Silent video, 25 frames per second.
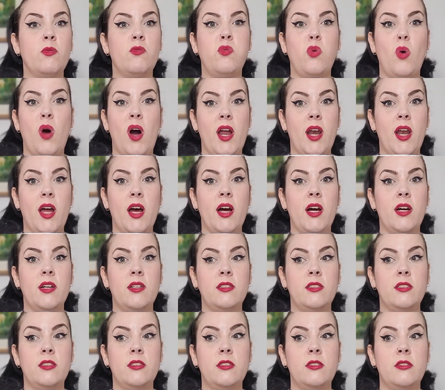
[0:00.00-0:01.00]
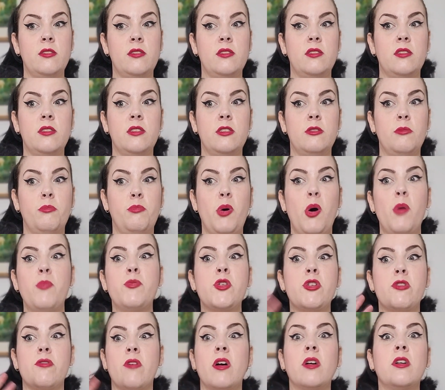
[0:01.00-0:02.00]
Voila.
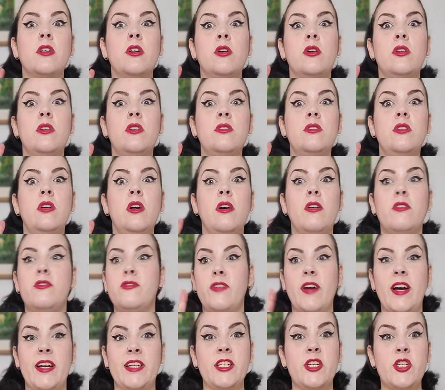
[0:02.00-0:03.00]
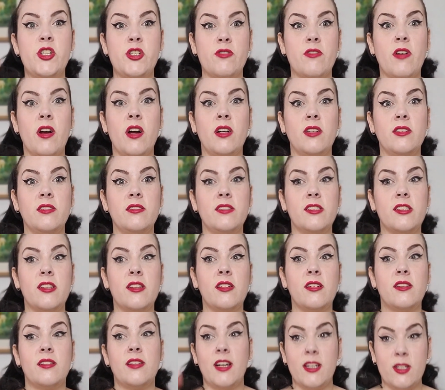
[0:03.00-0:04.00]
Bob's your uncle, Fanny's your aunt.
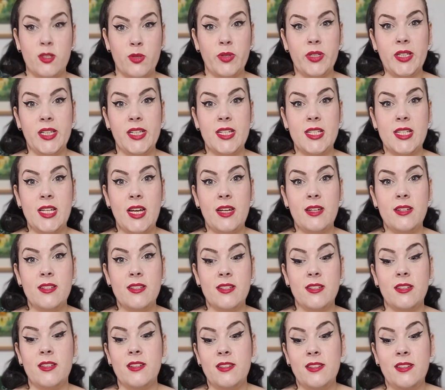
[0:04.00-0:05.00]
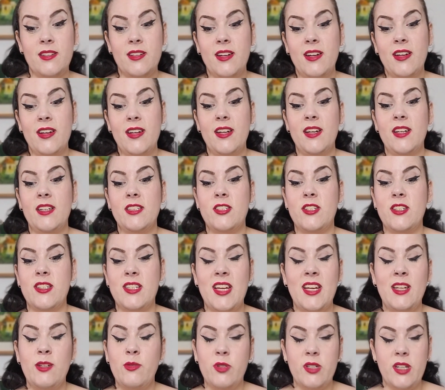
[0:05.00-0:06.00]
That's what they say, isn't it? Does
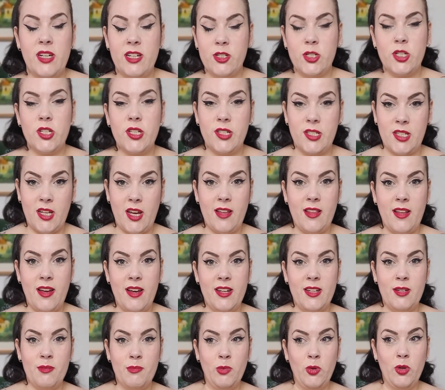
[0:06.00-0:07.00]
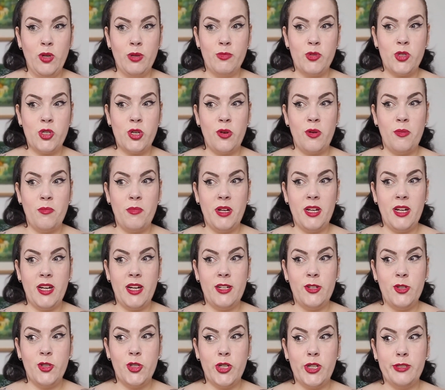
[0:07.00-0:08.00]
anyone actually say that anymore? I'm showing my
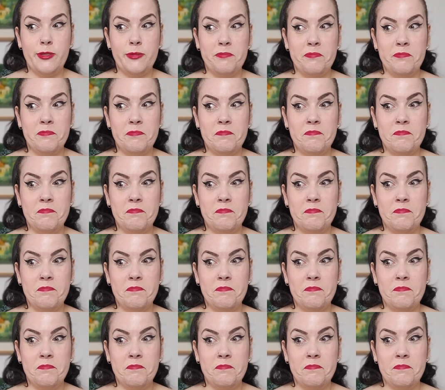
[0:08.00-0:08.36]
age now.